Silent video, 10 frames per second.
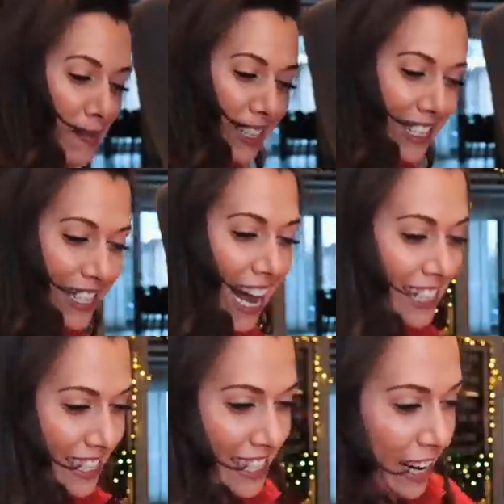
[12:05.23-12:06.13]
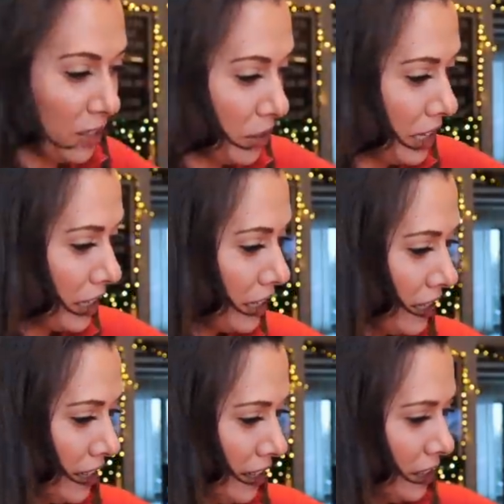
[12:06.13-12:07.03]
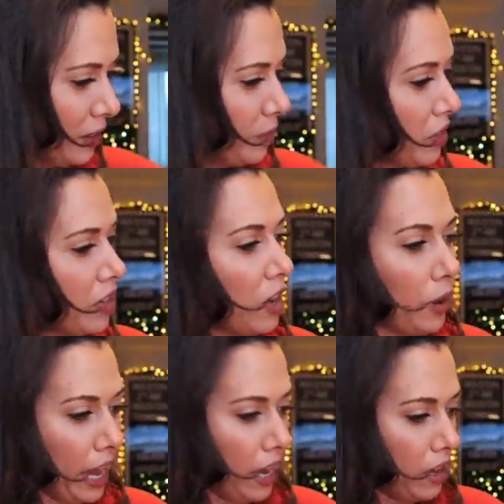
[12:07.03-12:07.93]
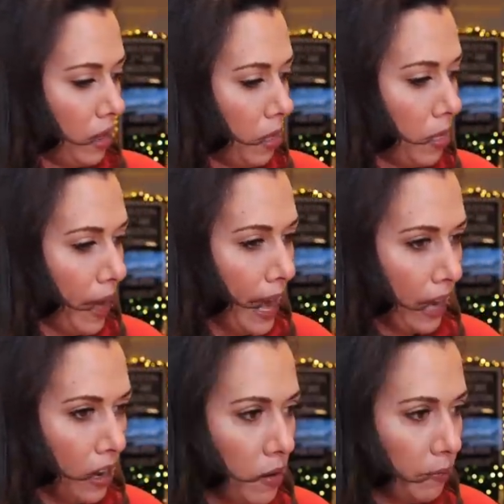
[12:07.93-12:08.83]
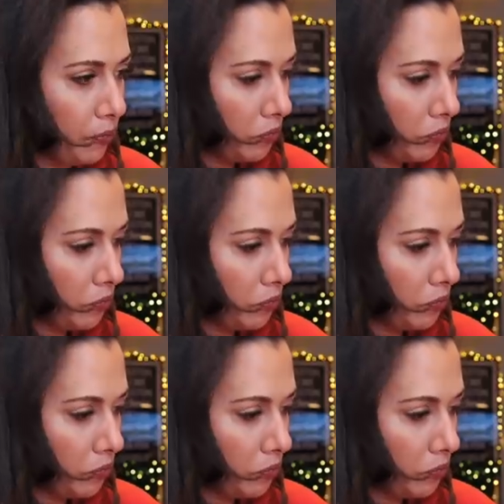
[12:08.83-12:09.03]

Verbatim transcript: I'm a sassy decorator. Okay, then,